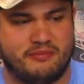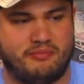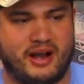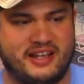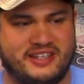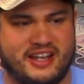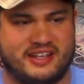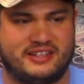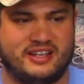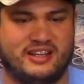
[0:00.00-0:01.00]

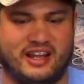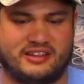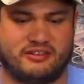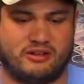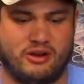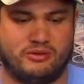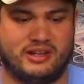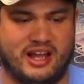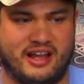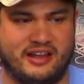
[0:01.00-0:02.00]
Bizak did like their own
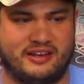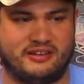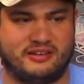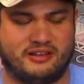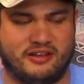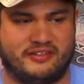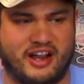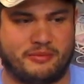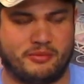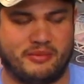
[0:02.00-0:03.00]
line of
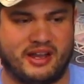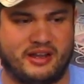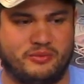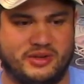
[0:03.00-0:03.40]
Guyper Man,